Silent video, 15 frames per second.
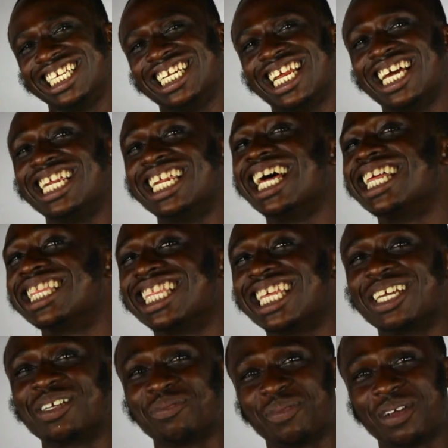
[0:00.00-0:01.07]
Now that I
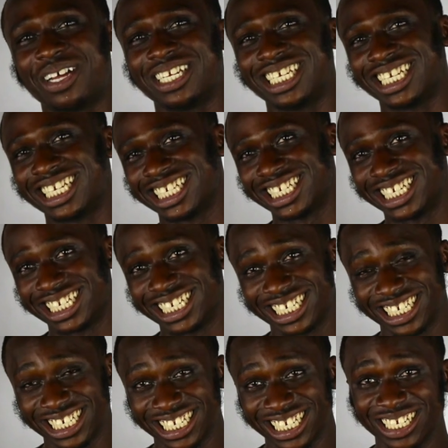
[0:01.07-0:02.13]
think about it,
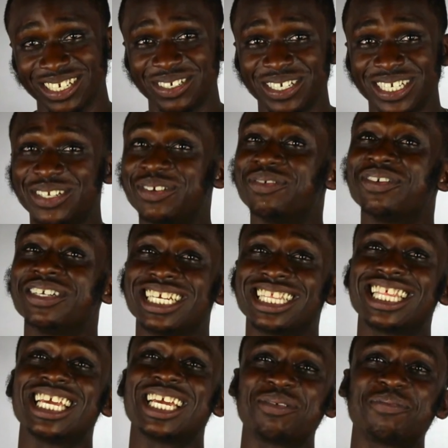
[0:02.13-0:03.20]
you really
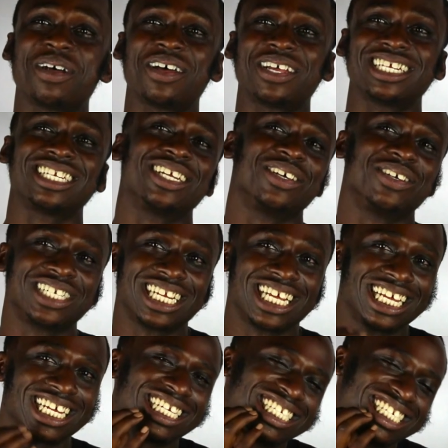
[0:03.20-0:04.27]
think about it though,
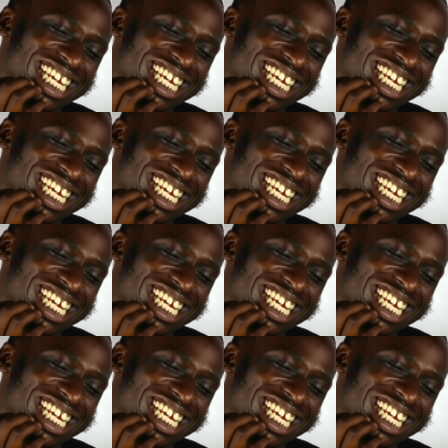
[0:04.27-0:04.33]
like,